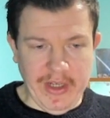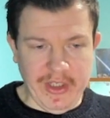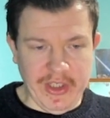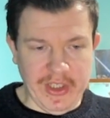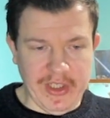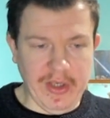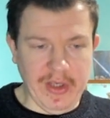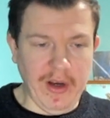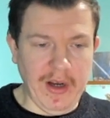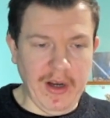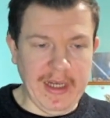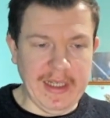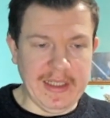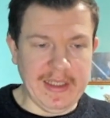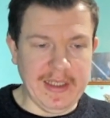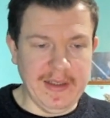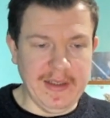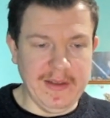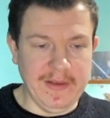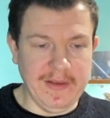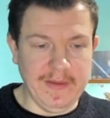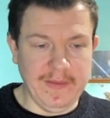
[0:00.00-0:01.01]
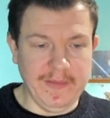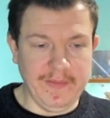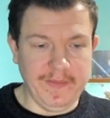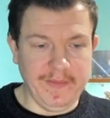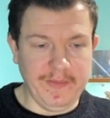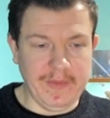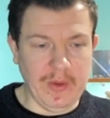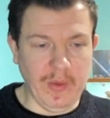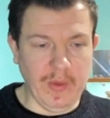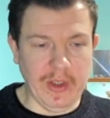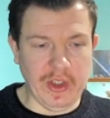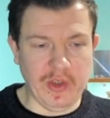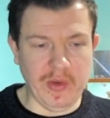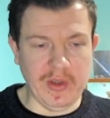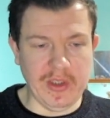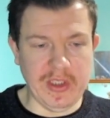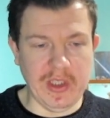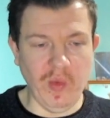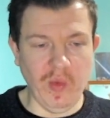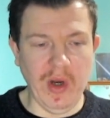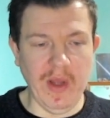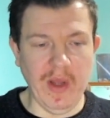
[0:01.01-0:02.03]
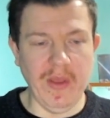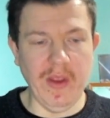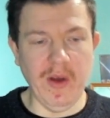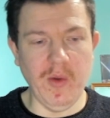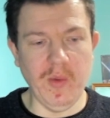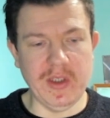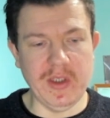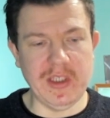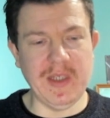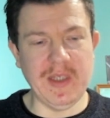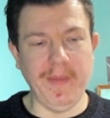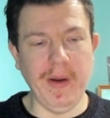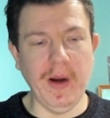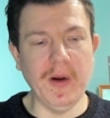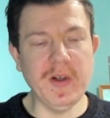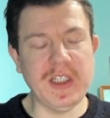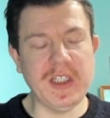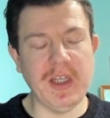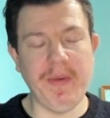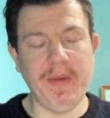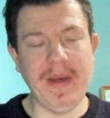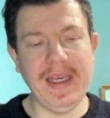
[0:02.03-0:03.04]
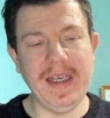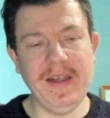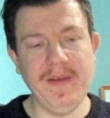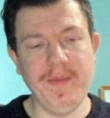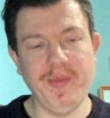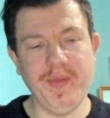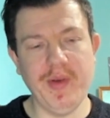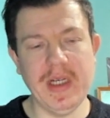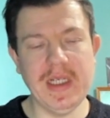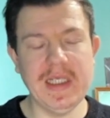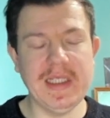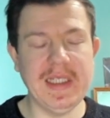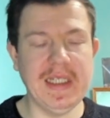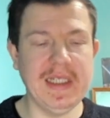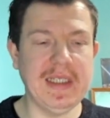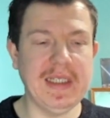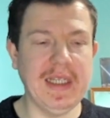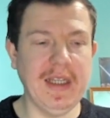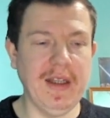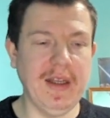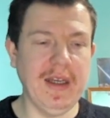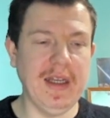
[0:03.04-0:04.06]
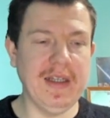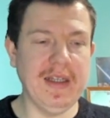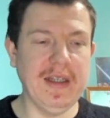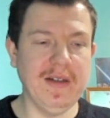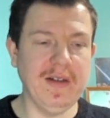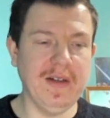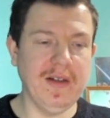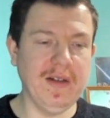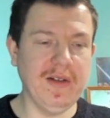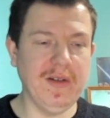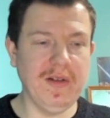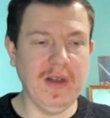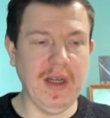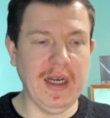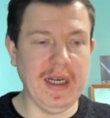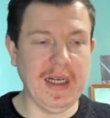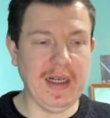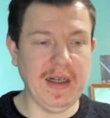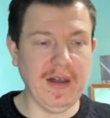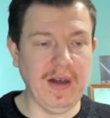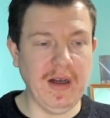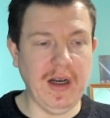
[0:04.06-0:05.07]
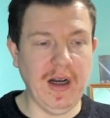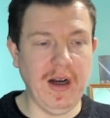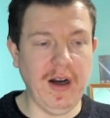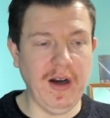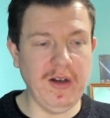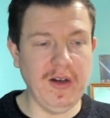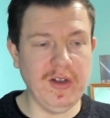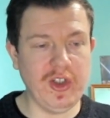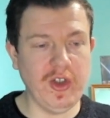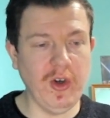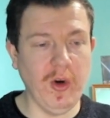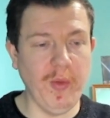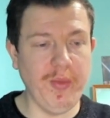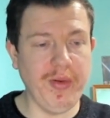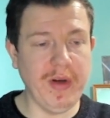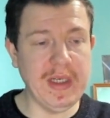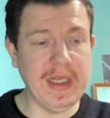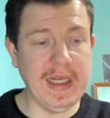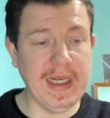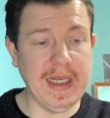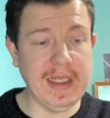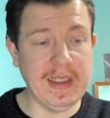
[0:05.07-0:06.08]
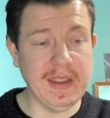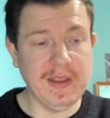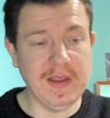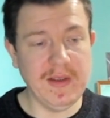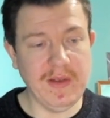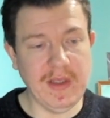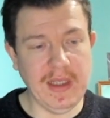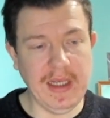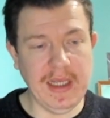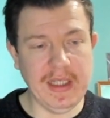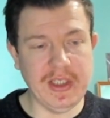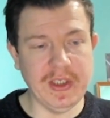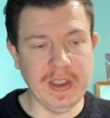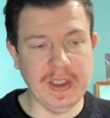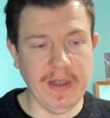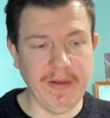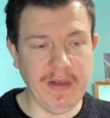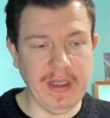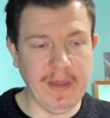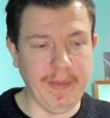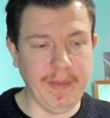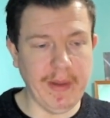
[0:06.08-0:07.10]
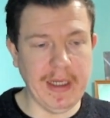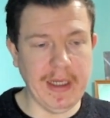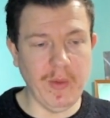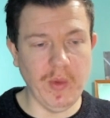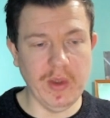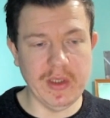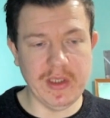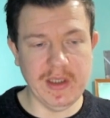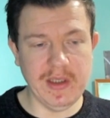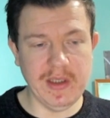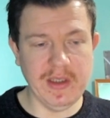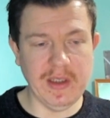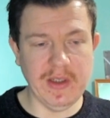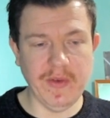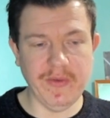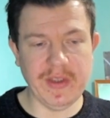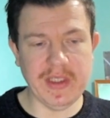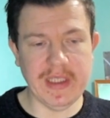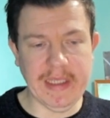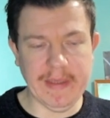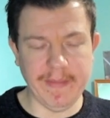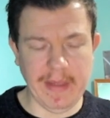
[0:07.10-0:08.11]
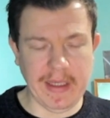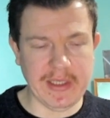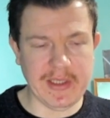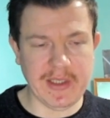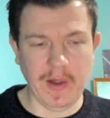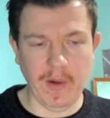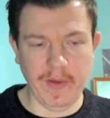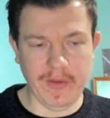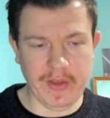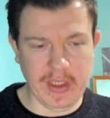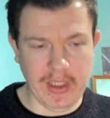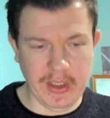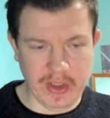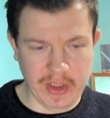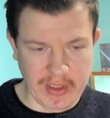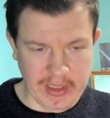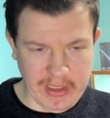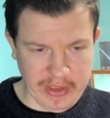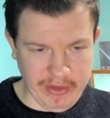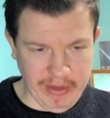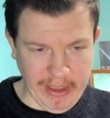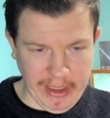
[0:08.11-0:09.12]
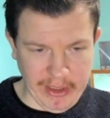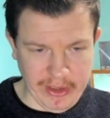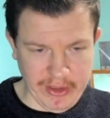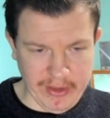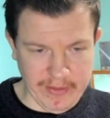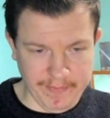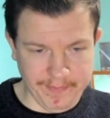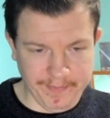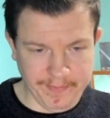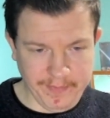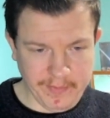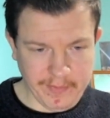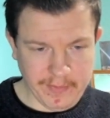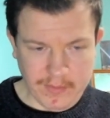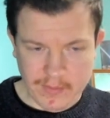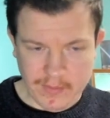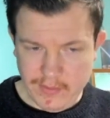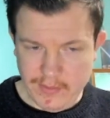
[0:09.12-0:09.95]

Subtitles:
Regicide, which was the one that was supposed to be printed and like short printed, the legendary, but it wasn't. Obviously, they messed up with Surgical Extraction.